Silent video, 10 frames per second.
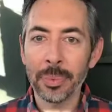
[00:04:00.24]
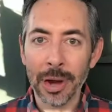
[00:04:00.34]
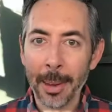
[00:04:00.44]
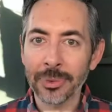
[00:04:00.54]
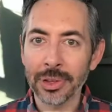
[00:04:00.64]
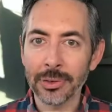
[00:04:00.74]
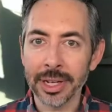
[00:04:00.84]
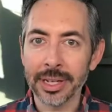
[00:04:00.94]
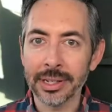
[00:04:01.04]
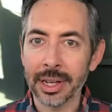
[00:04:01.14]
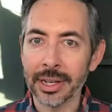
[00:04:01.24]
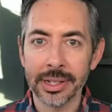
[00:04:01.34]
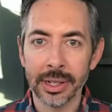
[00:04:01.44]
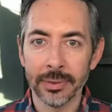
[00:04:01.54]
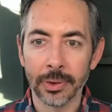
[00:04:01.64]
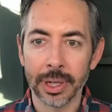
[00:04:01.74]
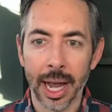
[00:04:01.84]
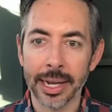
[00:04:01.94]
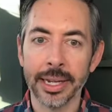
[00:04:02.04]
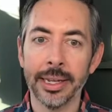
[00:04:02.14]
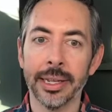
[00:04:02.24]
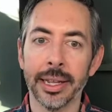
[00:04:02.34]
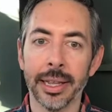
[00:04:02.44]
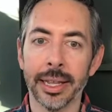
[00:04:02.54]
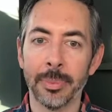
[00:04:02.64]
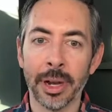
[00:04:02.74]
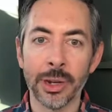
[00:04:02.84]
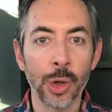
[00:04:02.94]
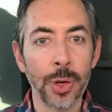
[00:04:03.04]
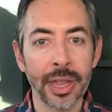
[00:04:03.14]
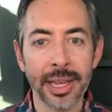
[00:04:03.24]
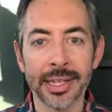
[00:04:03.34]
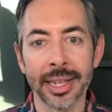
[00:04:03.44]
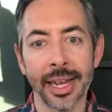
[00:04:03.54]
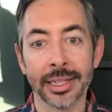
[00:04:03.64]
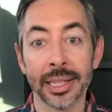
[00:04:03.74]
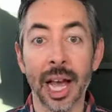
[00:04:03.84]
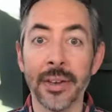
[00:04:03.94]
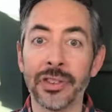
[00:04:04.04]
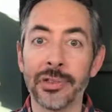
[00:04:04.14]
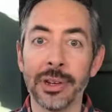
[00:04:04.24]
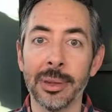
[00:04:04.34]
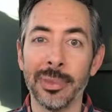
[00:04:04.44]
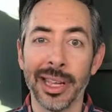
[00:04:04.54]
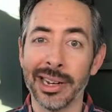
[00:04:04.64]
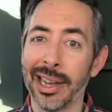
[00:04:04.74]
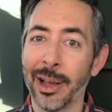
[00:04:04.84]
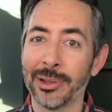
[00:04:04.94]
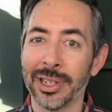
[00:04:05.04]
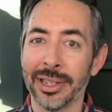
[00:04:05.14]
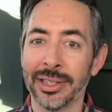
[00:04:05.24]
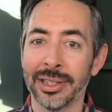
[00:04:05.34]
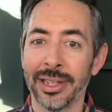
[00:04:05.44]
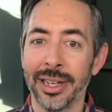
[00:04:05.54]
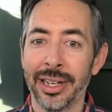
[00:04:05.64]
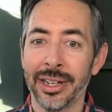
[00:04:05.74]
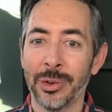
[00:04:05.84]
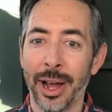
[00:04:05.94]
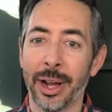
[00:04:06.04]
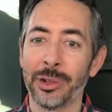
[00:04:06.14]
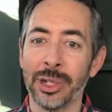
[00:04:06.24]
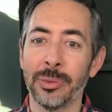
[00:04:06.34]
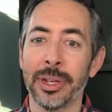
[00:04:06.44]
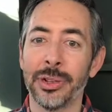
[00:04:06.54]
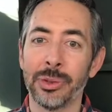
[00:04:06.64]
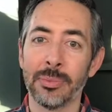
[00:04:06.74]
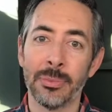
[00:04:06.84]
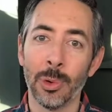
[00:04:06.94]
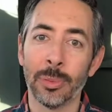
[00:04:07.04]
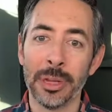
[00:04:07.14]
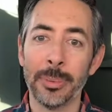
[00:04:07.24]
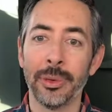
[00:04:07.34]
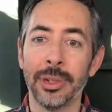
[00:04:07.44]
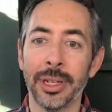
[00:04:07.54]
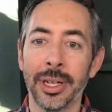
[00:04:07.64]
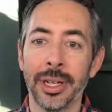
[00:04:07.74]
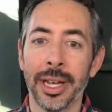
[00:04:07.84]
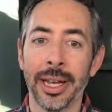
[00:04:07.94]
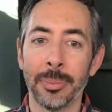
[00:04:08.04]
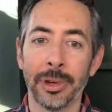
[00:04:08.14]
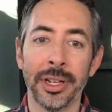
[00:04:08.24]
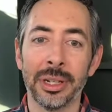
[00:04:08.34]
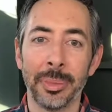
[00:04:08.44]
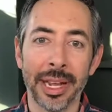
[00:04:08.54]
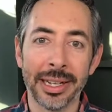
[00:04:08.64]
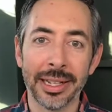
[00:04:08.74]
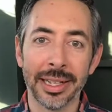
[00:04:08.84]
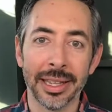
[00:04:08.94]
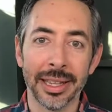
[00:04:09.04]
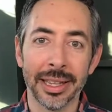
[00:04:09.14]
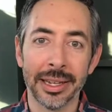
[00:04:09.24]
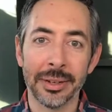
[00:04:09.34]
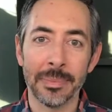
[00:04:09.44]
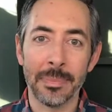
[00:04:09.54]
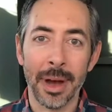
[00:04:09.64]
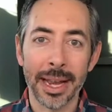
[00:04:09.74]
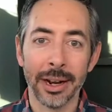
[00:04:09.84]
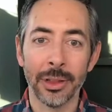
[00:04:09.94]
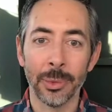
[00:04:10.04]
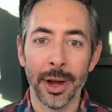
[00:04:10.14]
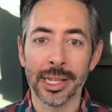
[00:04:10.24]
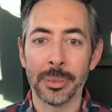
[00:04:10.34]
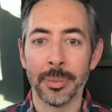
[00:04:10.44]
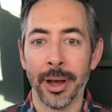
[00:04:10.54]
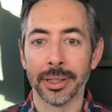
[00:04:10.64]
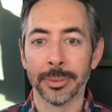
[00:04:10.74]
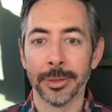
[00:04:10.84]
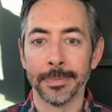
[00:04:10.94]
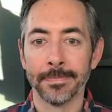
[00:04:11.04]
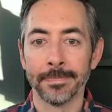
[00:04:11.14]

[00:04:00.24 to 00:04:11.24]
perhaps there is a silver lining that by doing this as a live stream, it allows us to actually reach more people and participate that might otherwise be possible.